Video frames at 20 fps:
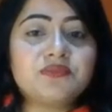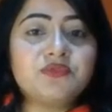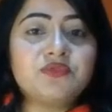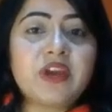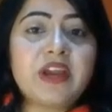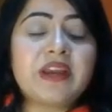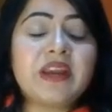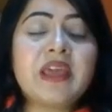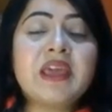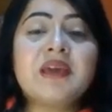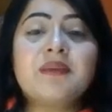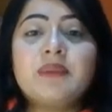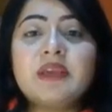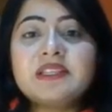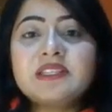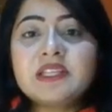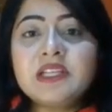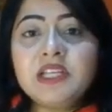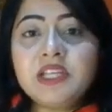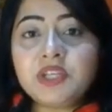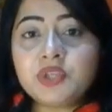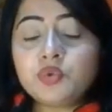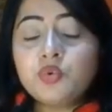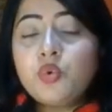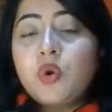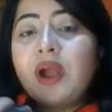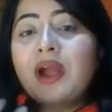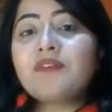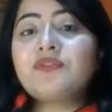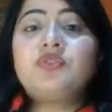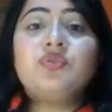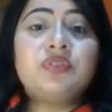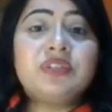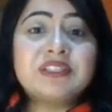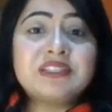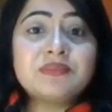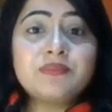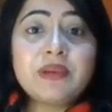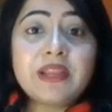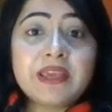Right, basically you have to
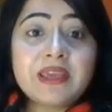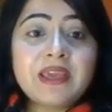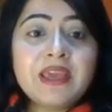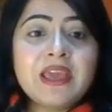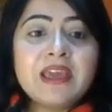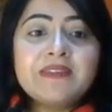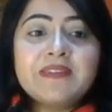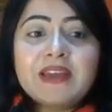display